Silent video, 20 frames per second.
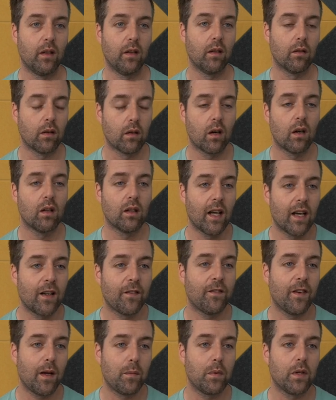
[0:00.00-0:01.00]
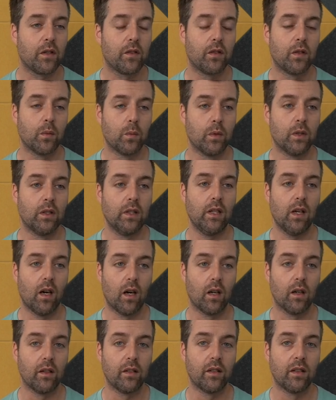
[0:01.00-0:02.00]
There are a lot of fabrics that really
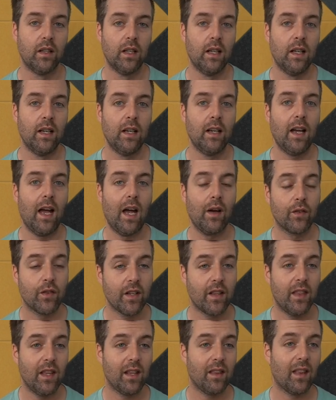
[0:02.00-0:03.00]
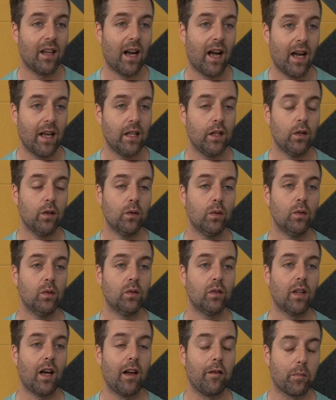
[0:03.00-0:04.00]
aren't. Everything that I
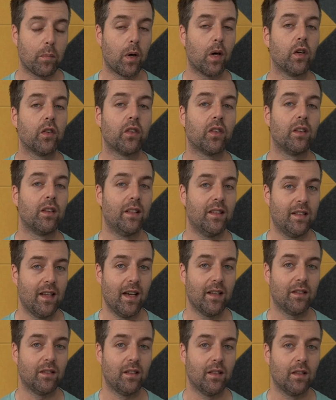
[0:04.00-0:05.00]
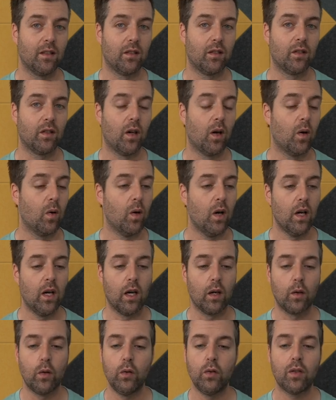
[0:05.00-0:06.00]
use, I've personally tested. So
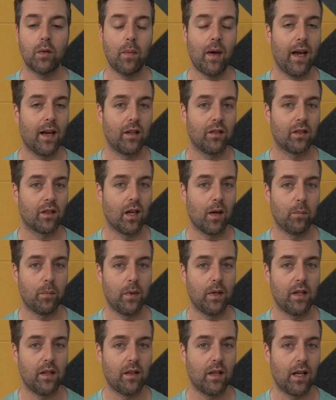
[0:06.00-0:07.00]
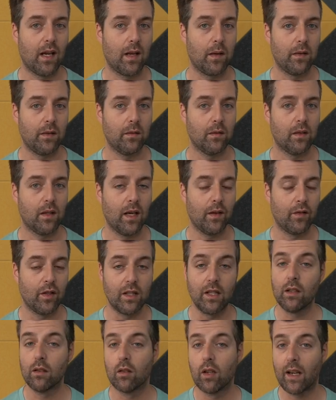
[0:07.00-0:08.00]
Acoustimac is a company that I have a
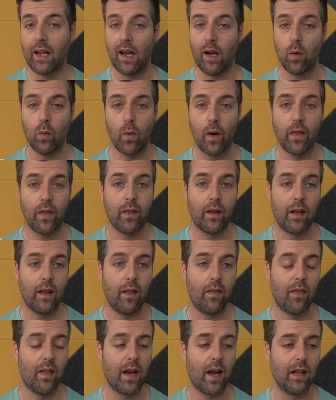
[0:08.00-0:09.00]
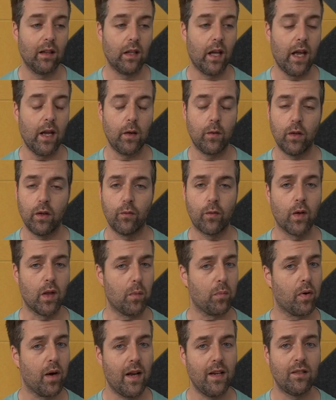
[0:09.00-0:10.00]
dealer account with and that I like for the
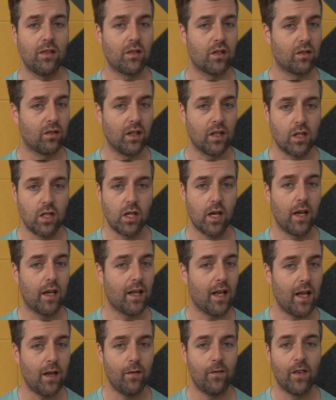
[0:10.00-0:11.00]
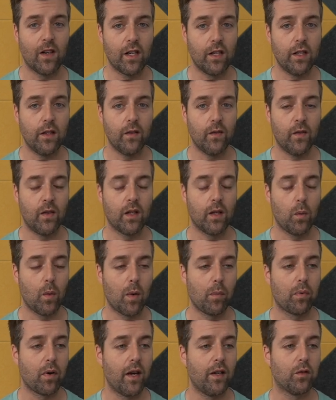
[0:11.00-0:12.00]
price, just like GIK, very, very
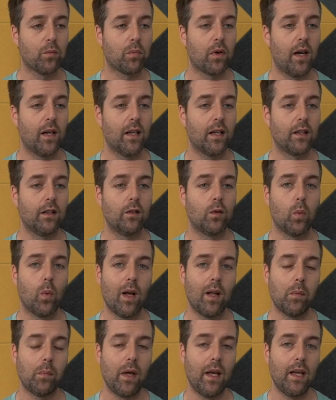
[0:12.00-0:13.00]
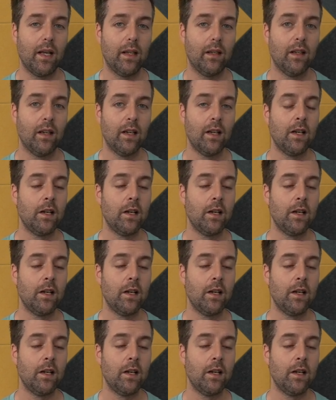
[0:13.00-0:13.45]
well priced product. It's well made.